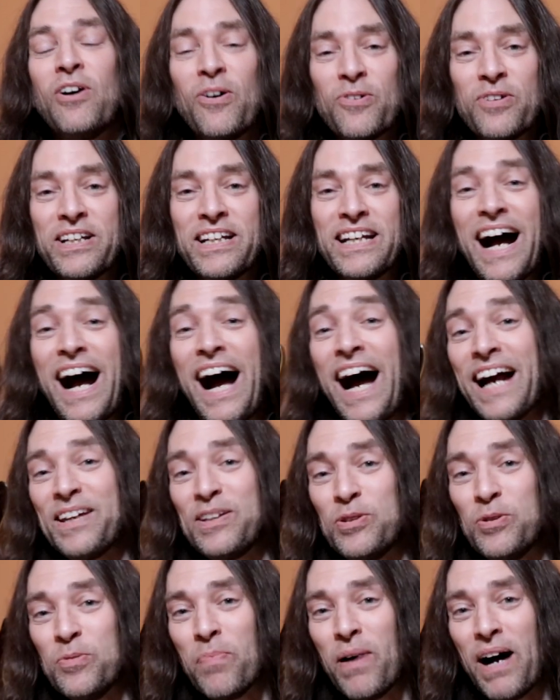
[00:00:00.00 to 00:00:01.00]
already
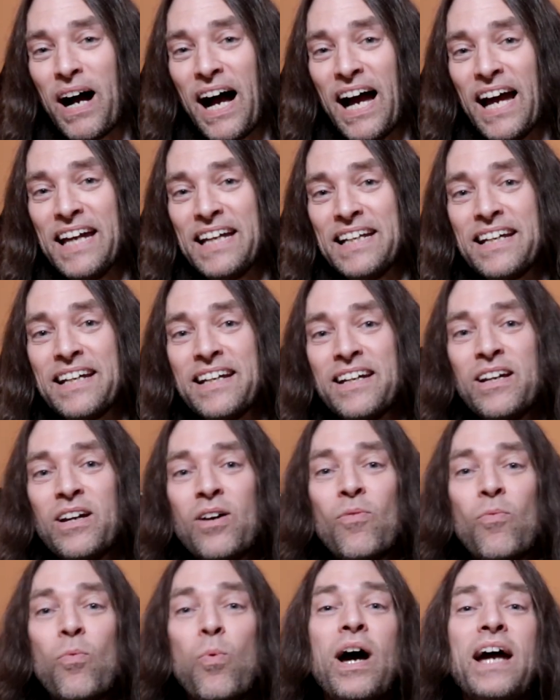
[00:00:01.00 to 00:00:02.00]
occupied?
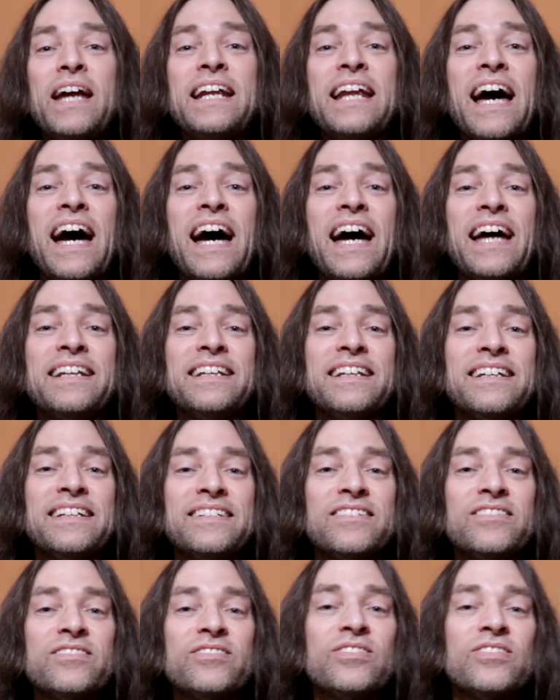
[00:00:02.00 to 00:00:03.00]
Why not
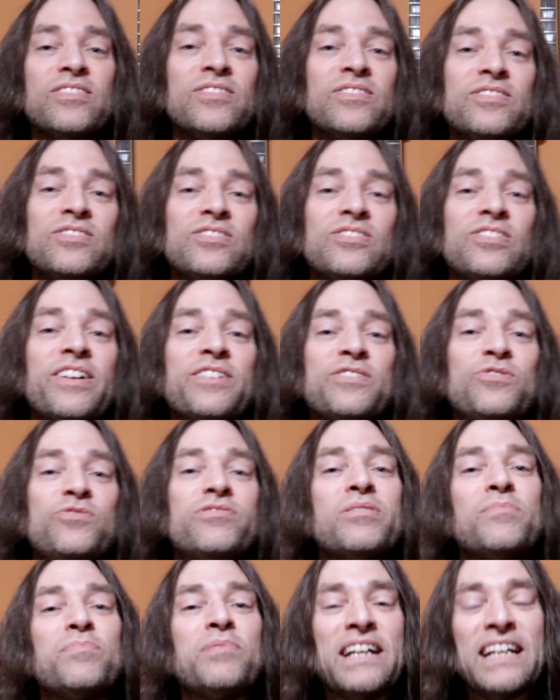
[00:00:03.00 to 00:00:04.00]
start
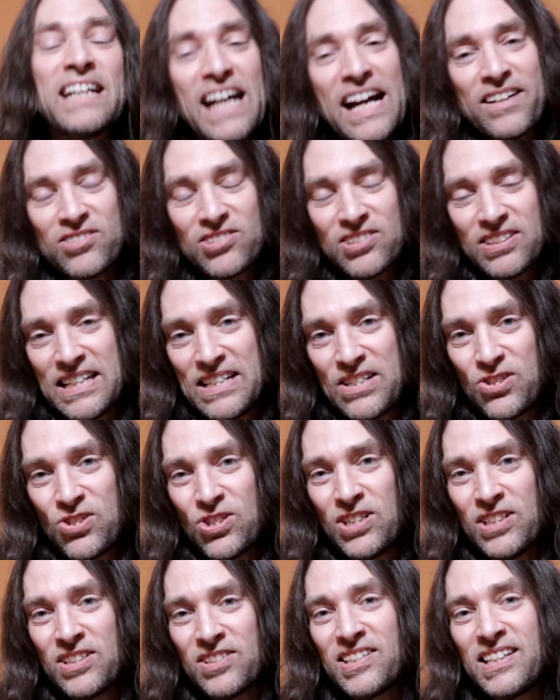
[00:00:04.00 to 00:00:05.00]
dribbling out
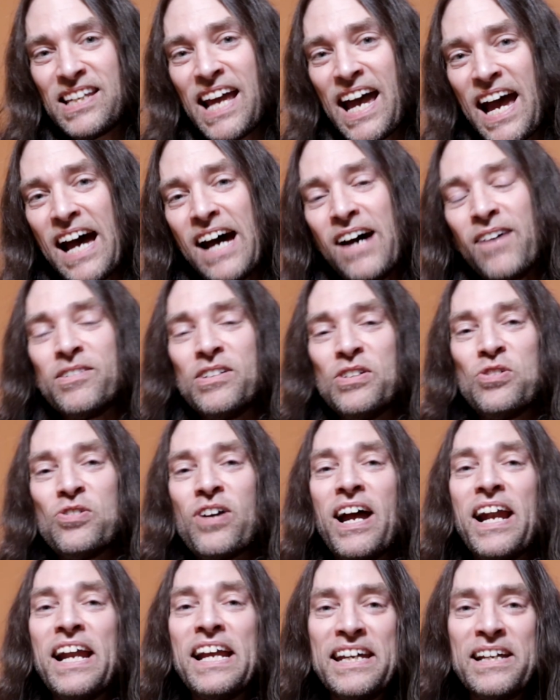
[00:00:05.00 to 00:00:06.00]
sanctions now to
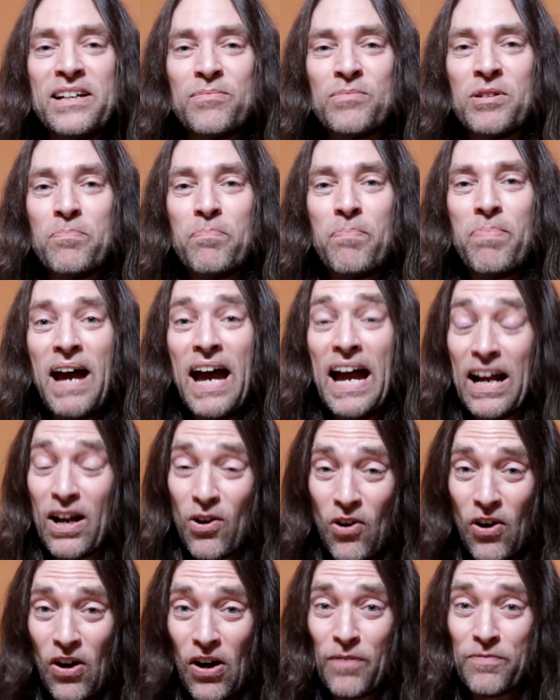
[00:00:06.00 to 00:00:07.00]
try to get them to back
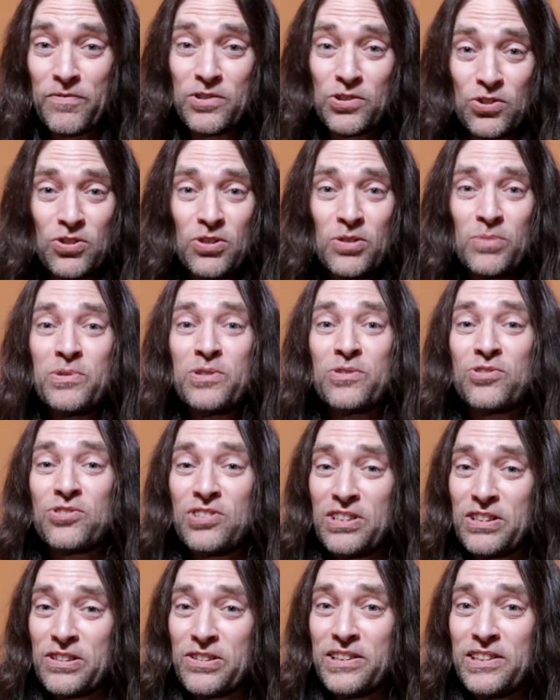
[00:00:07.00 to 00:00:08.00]
off to show them you're
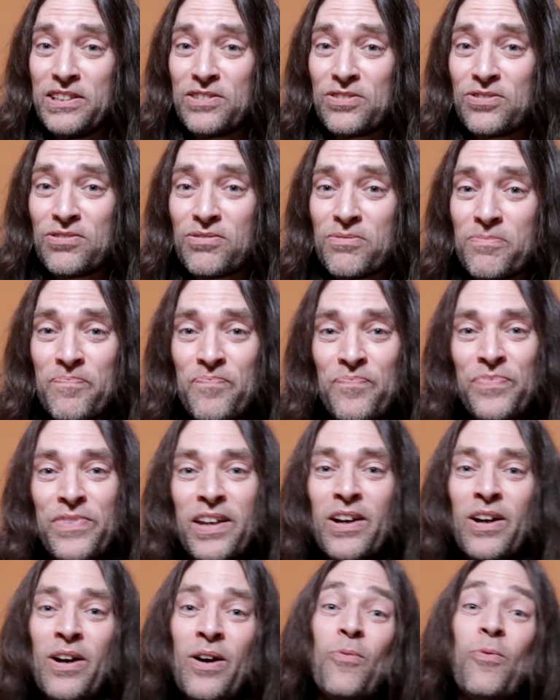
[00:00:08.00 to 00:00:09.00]
serious?
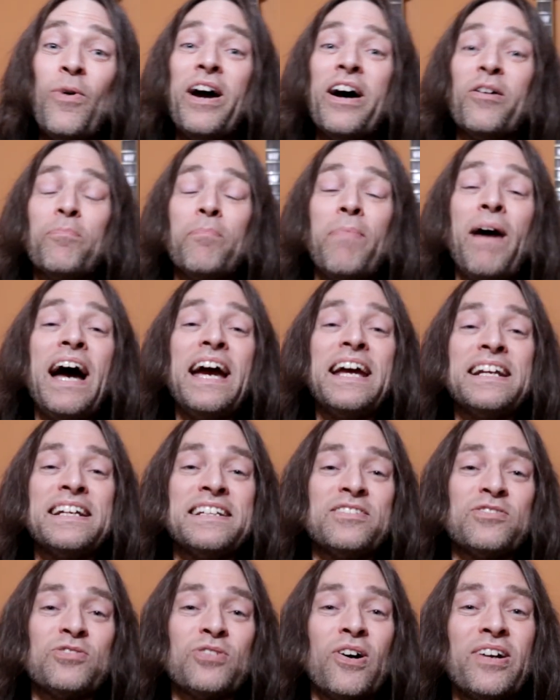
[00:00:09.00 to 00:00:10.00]
Well, Biden
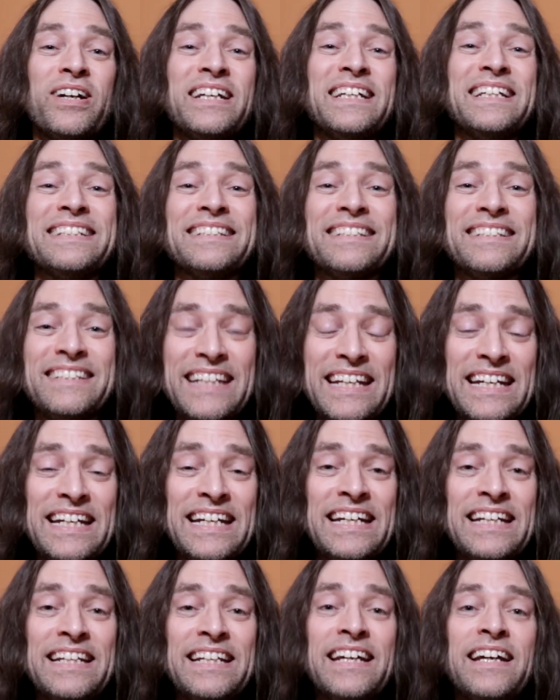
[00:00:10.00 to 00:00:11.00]
has already
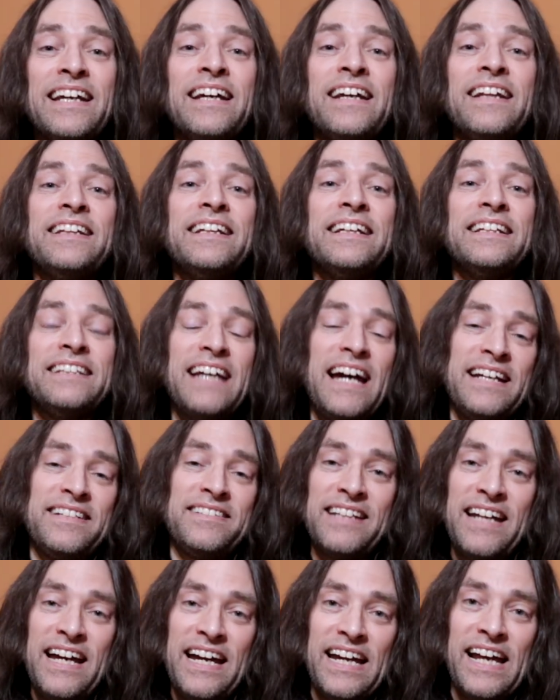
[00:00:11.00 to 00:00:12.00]
conceded that
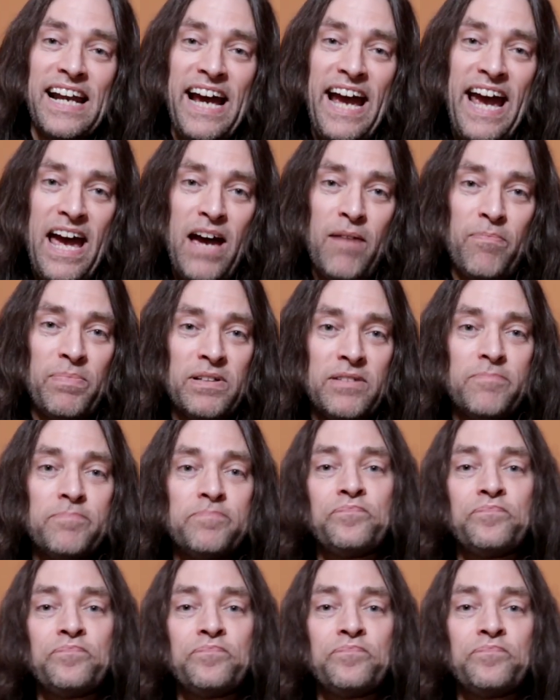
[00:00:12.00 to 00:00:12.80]
that's not going to happen.